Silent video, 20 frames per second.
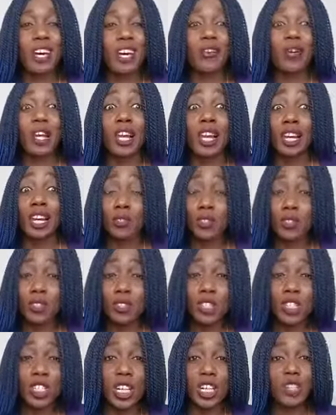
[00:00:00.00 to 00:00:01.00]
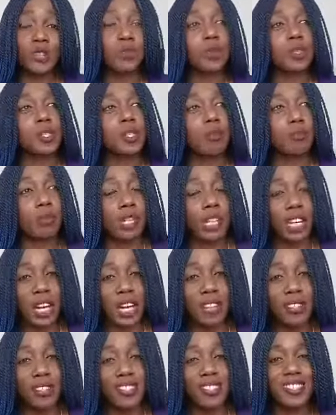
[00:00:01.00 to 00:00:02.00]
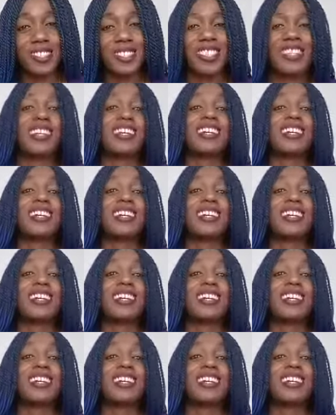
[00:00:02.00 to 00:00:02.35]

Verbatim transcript: Now, I would love you to share this with somebody else.